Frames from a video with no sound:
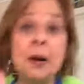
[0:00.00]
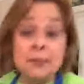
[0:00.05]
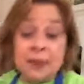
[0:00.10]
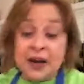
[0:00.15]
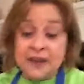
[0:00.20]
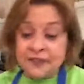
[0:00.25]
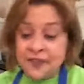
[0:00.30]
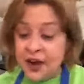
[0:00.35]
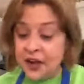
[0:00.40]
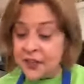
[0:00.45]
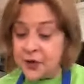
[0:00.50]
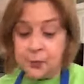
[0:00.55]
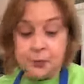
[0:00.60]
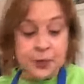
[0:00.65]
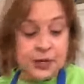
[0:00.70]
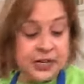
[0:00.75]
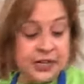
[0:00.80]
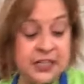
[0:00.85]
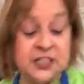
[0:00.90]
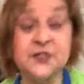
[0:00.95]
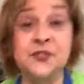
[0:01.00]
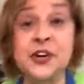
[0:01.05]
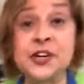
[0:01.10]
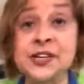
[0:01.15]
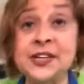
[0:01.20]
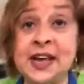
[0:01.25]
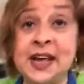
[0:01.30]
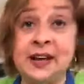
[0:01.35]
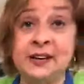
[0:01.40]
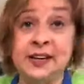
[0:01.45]
my father put his foot
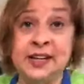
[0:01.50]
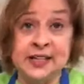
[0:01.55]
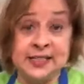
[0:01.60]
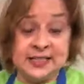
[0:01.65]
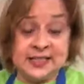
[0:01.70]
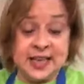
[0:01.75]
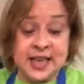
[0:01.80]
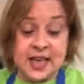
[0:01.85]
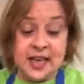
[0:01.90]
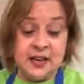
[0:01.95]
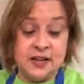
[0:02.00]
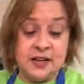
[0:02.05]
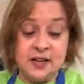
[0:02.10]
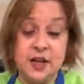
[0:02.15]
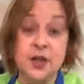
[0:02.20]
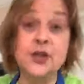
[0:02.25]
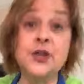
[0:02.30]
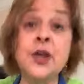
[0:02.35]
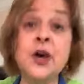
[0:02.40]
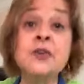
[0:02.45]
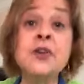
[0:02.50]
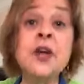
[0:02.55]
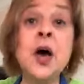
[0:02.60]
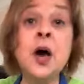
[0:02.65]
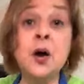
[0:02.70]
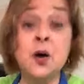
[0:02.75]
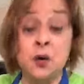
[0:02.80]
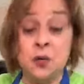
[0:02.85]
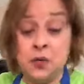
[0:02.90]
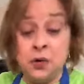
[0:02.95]
down and said,
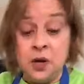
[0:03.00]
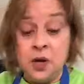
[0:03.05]
no,